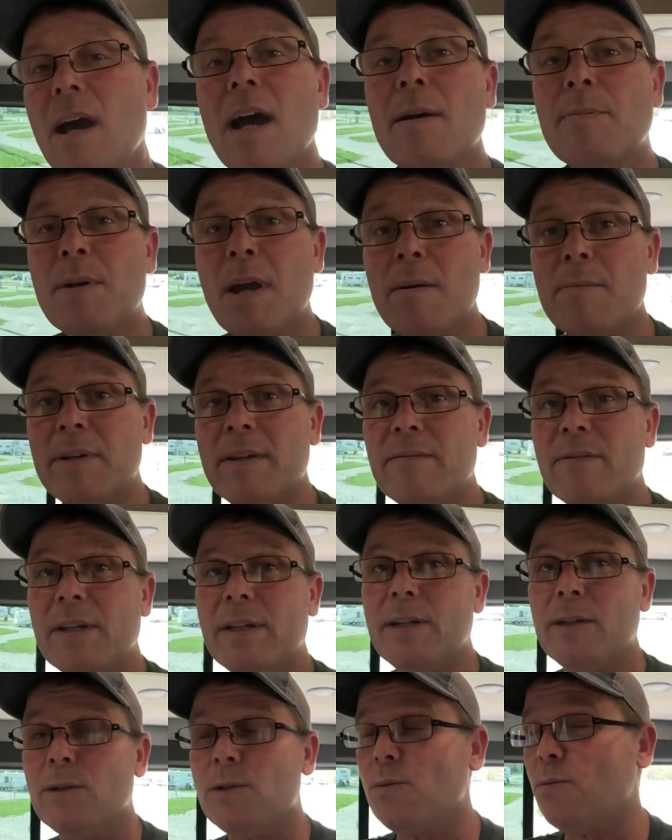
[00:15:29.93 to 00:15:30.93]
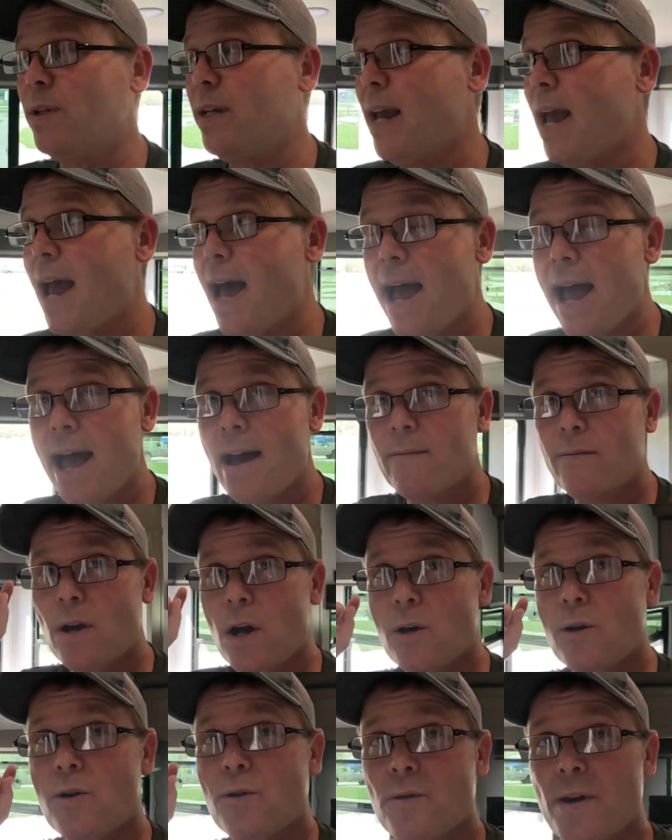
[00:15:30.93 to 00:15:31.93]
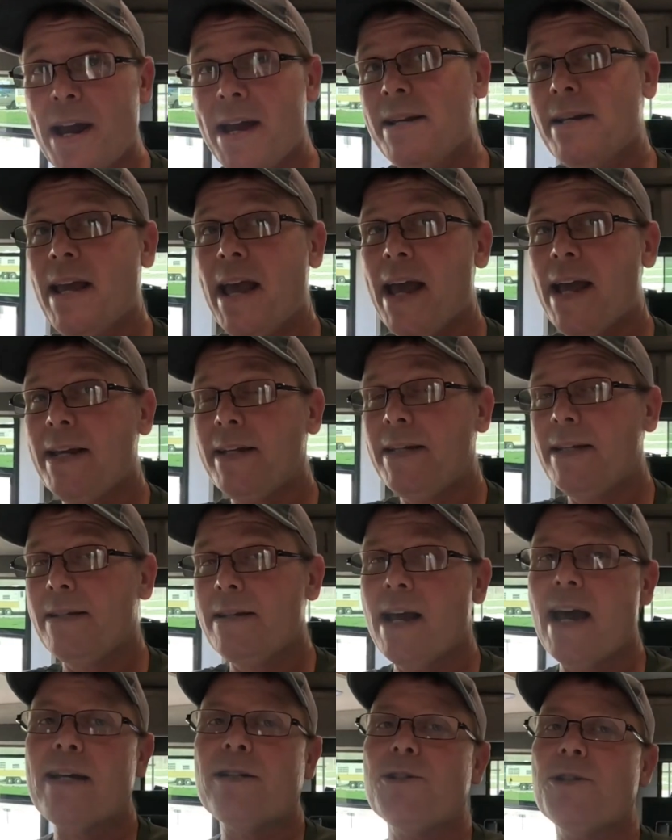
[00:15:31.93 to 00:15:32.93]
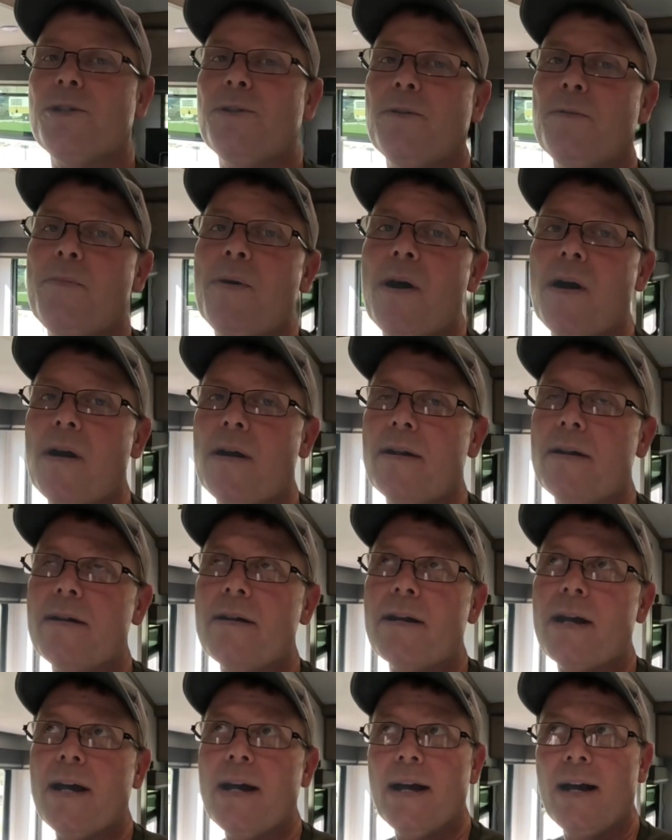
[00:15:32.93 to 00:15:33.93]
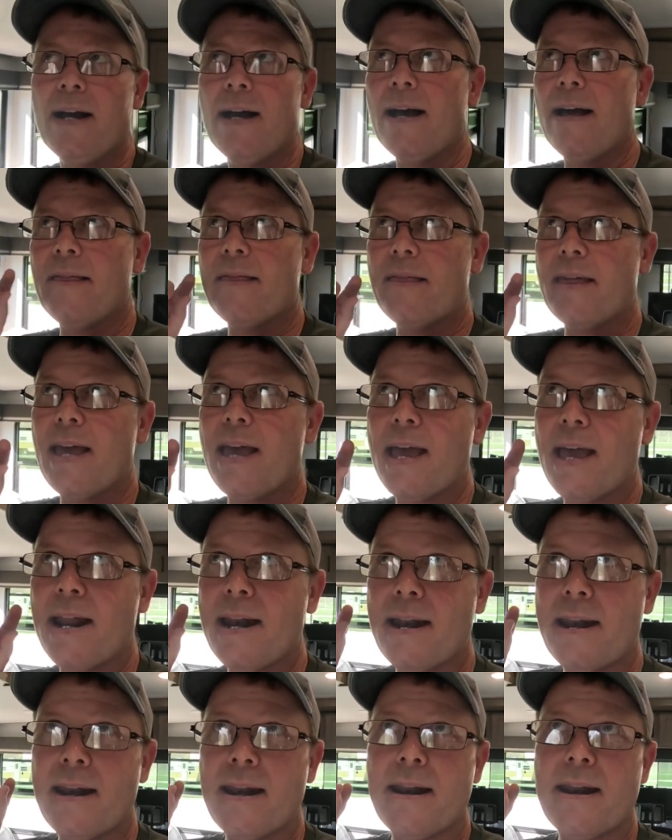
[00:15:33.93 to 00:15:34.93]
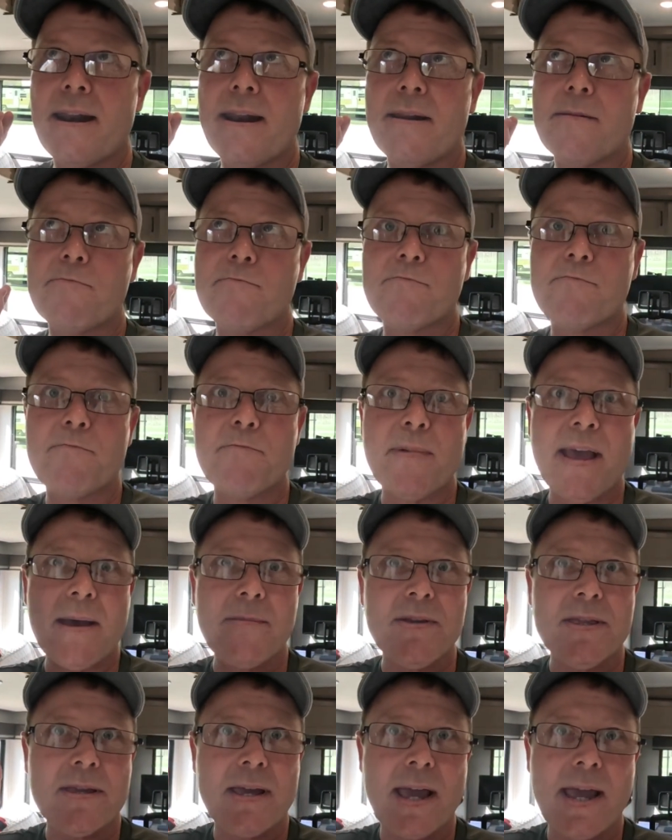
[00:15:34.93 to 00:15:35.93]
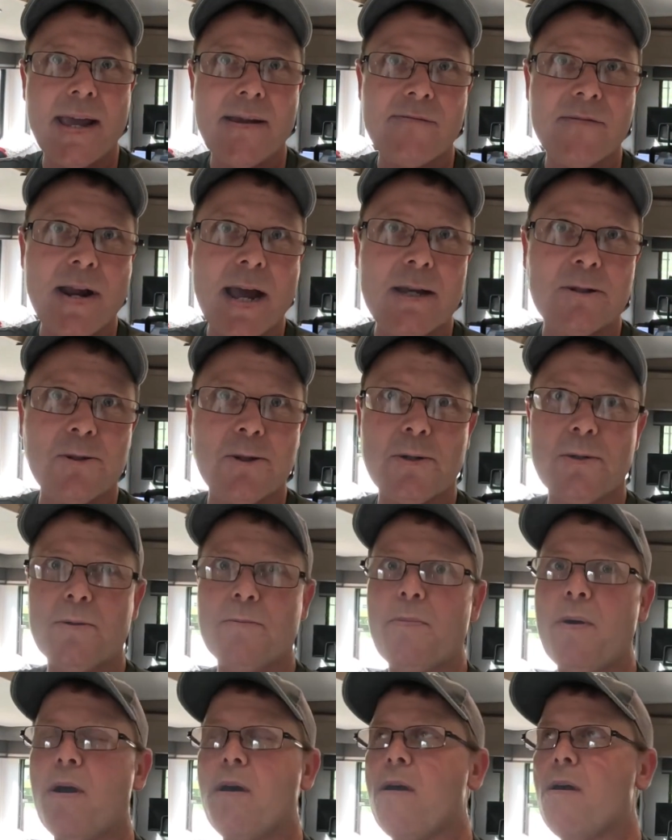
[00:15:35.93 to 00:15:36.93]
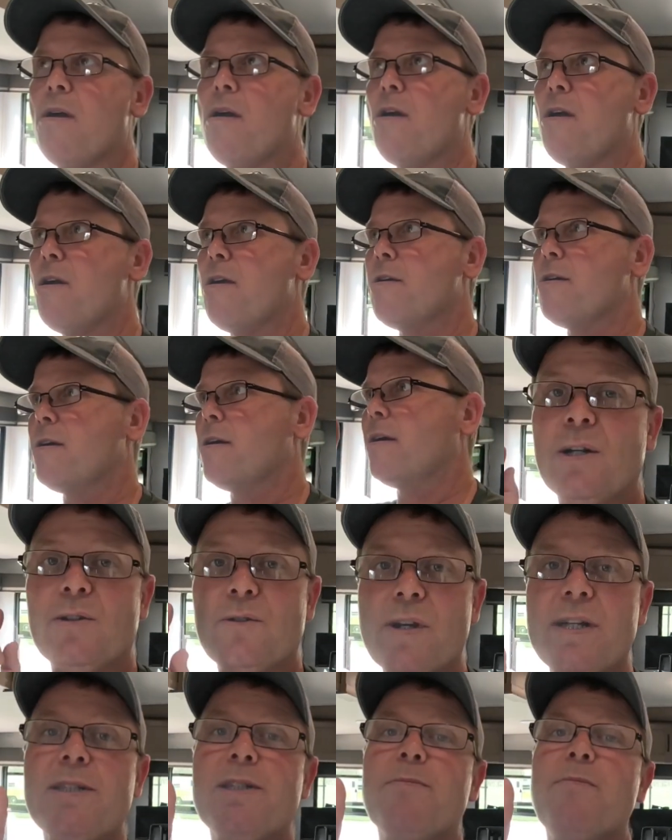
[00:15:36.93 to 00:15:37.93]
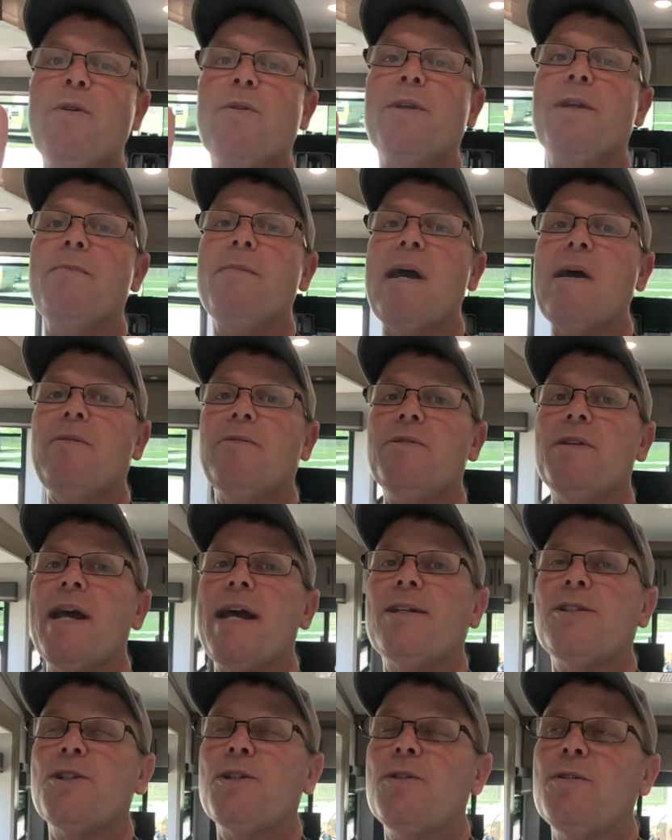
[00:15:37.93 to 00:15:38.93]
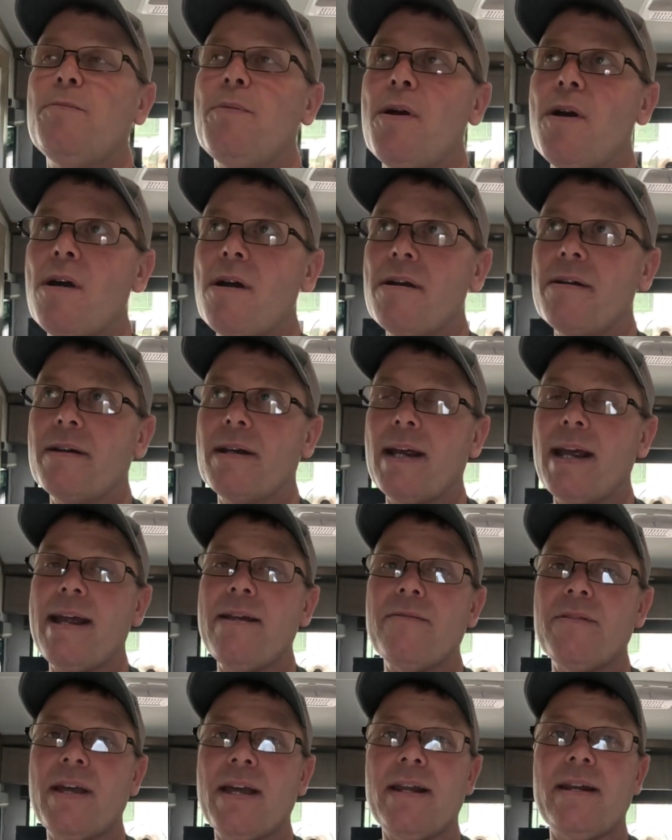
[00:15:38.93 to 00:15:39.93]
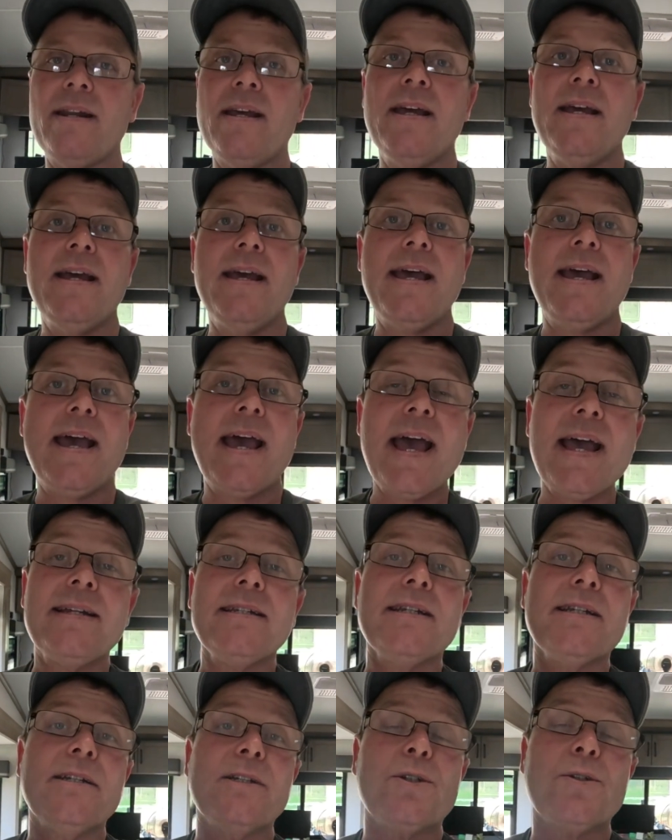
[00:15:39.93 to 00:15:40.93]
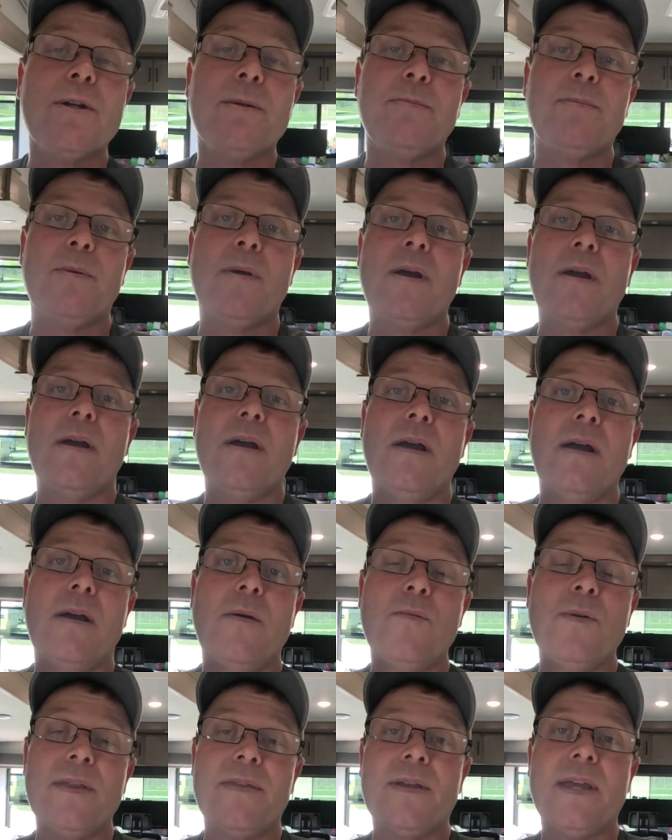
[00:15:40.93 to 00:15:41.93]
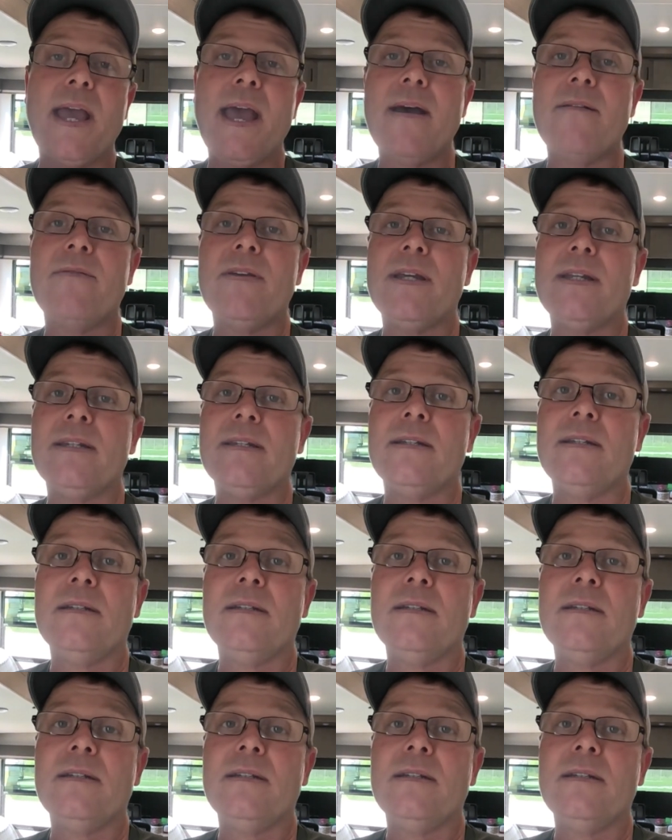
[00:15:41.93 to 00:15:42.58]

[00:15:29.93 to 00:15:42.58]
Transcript: Upcoming videos, we have Grand Canyon National Park, then Mammoth Cave National Park, Great Smoky Mountain National Park, and then ending a trip with Kevin